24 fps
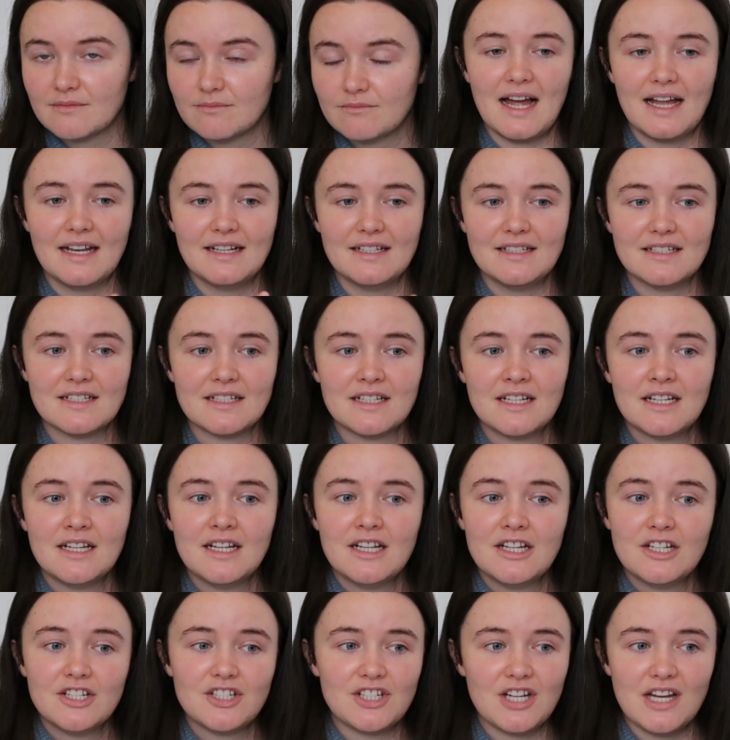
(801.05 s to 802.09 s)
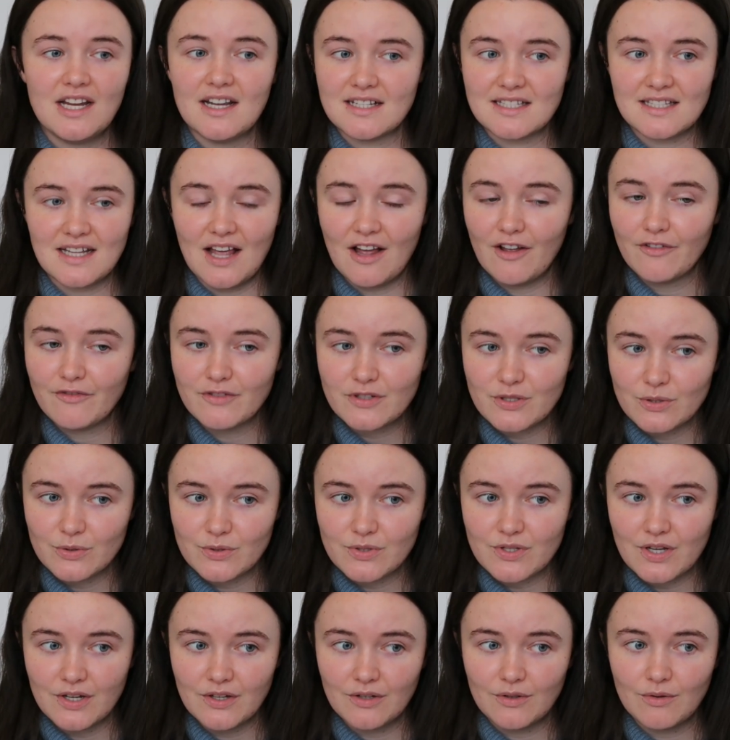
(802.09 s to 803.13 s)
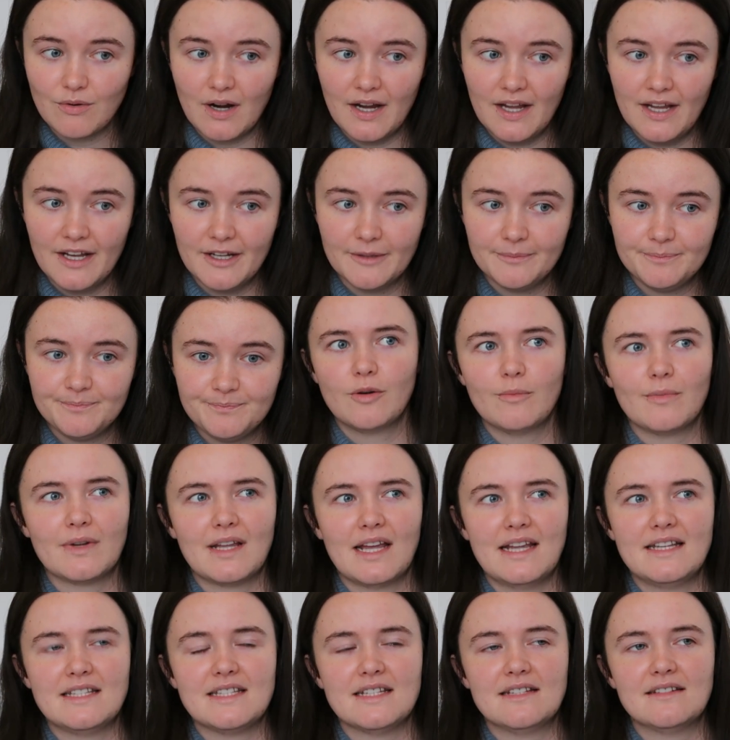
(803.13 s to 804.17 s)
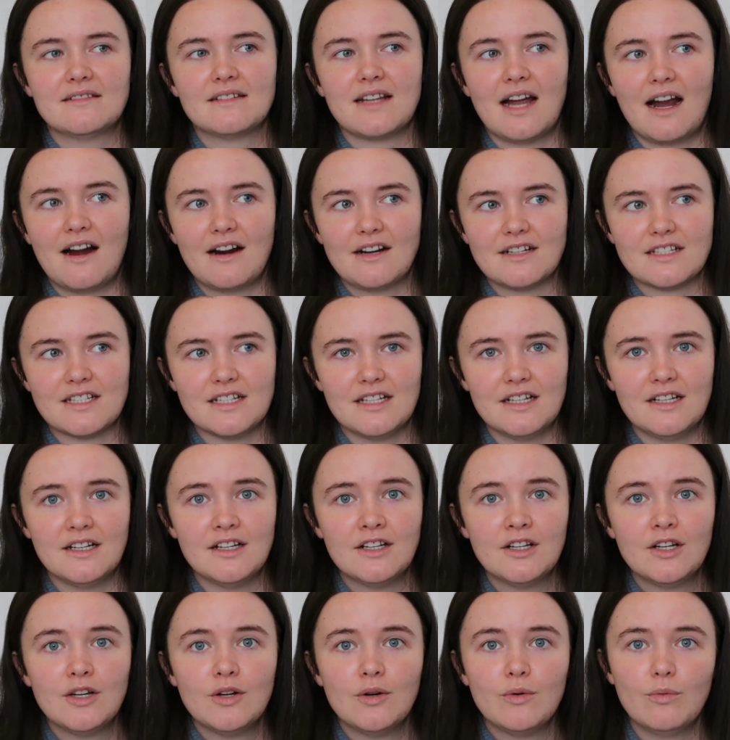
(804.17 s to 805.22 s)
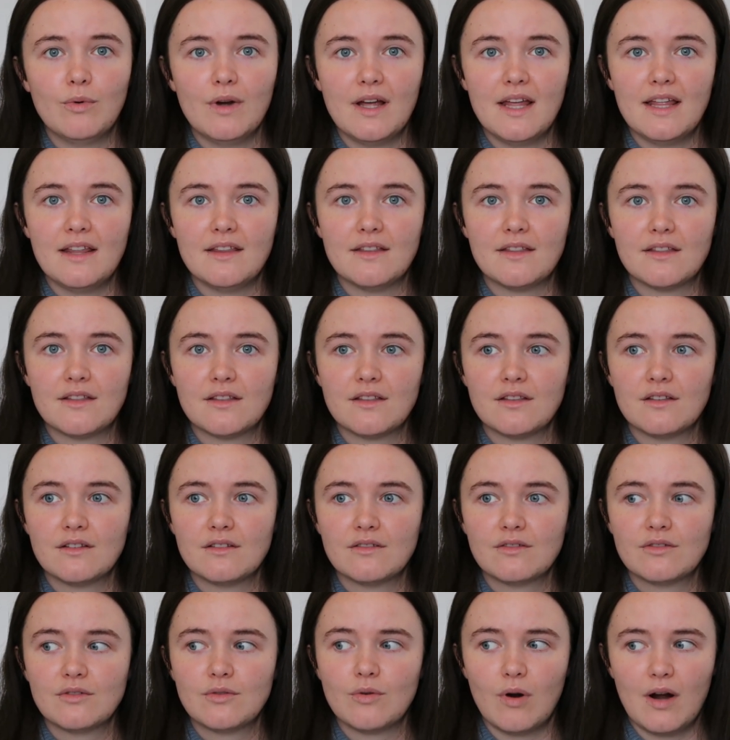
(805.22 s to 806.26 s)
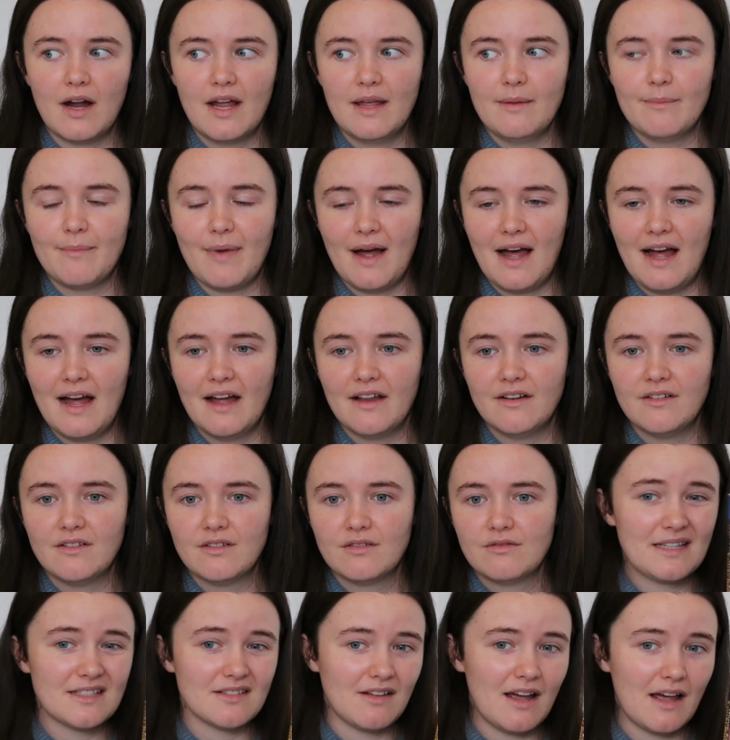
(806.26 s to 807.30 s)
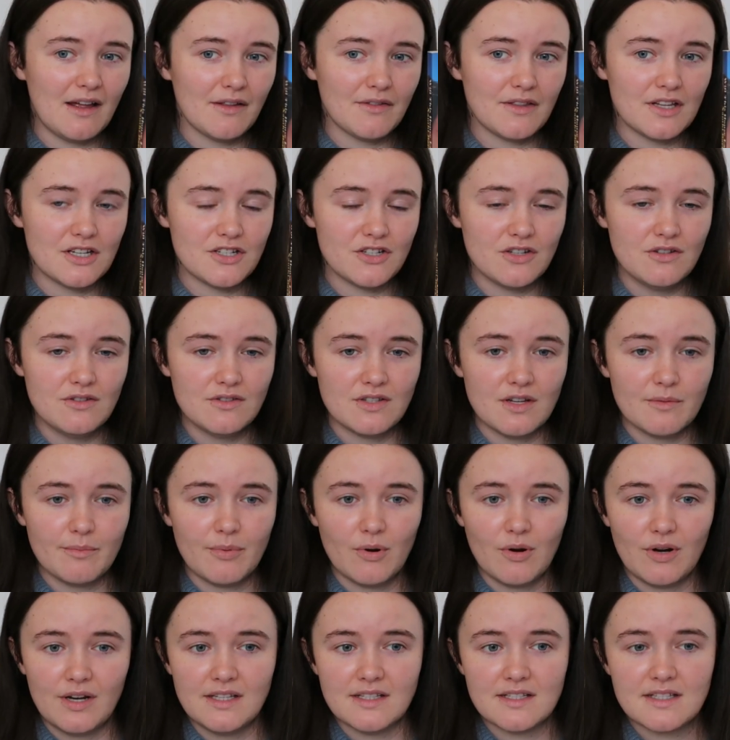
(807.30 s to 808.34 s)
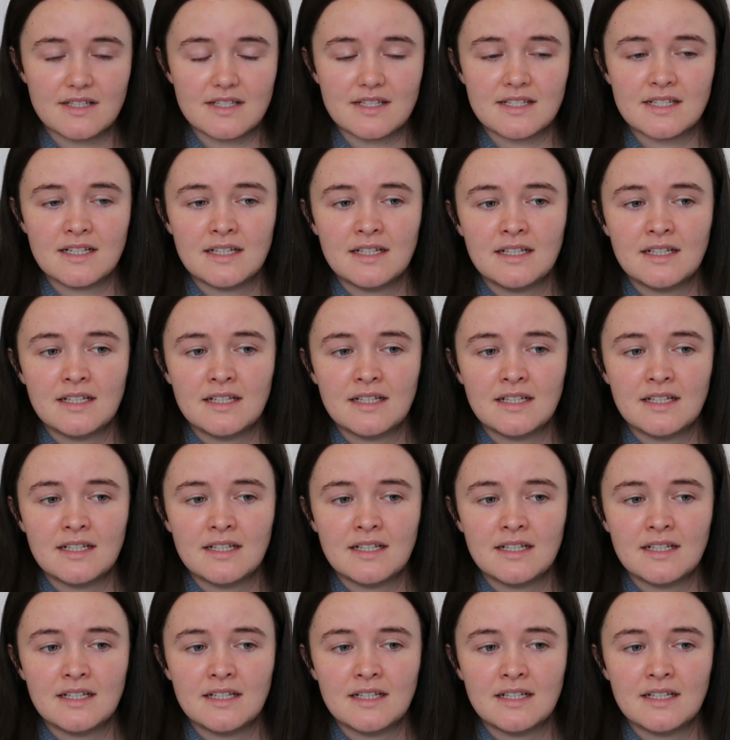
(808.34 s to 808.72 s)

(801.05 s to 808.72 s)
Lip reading: And she herself is also quite a complicated character with quite bad mental health issues at points.